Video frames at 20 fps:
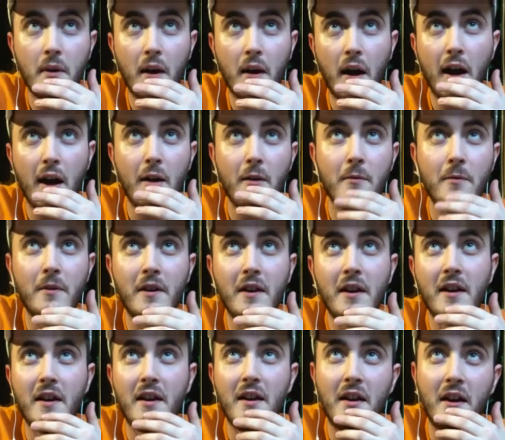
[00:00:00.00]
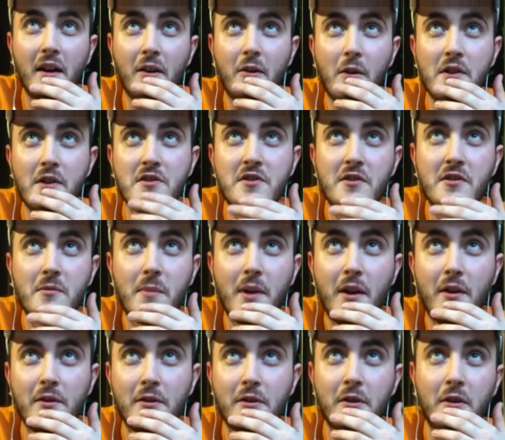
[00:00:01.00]
have a question
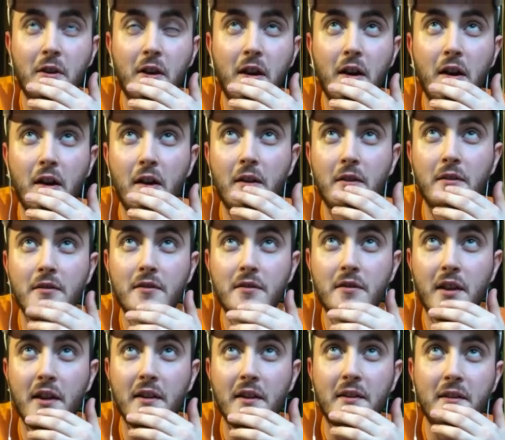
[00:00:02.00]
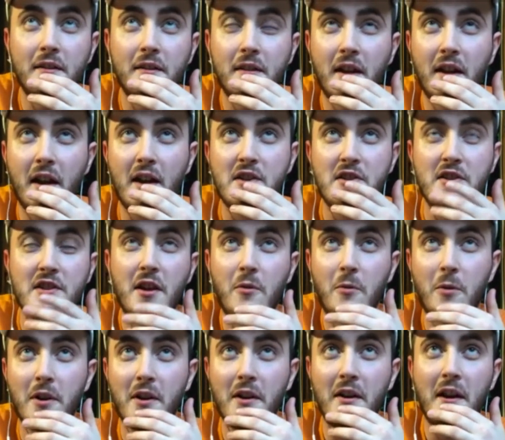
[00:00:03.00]
about your like I just kind of
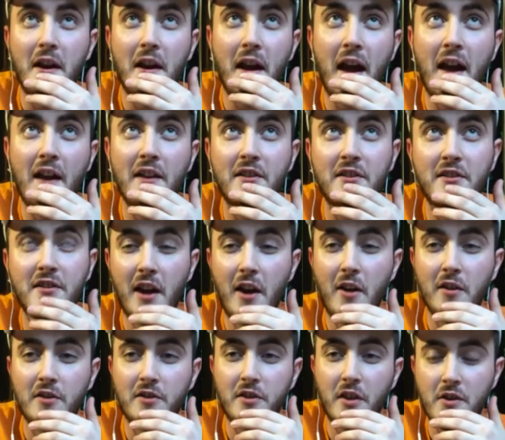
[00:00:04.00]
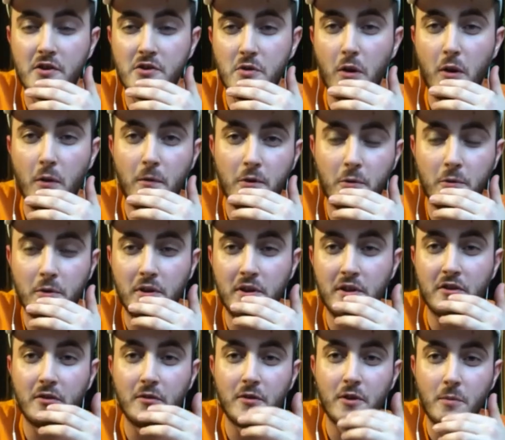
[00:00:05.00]
wanted to ask how excited you are for the
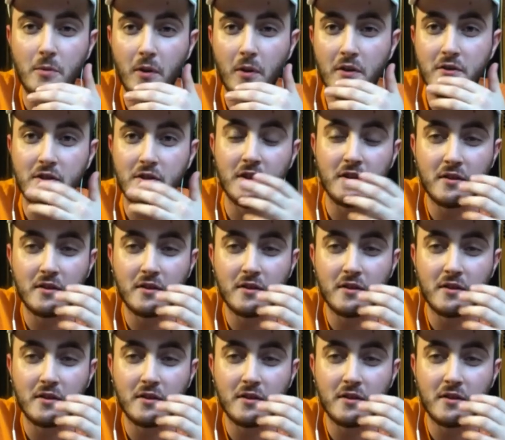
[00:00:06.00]
release of your project